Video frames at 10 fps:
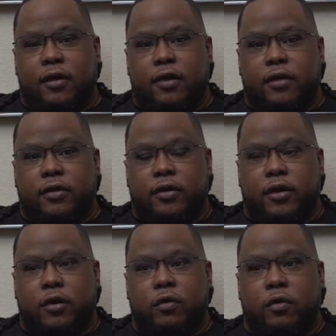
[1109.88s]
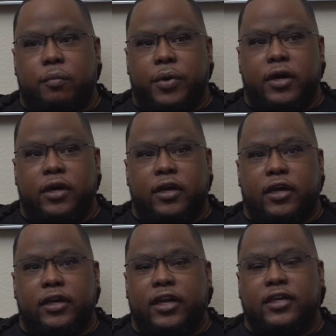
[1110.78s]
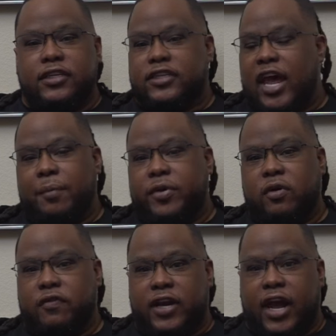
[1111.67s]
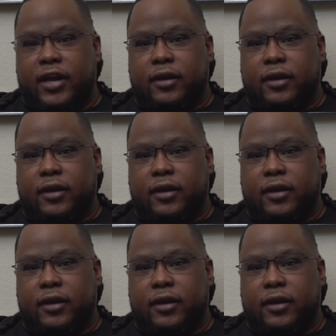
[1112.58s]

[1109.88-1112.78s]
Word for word: Yeah. You know, but it didn't just happen overnight.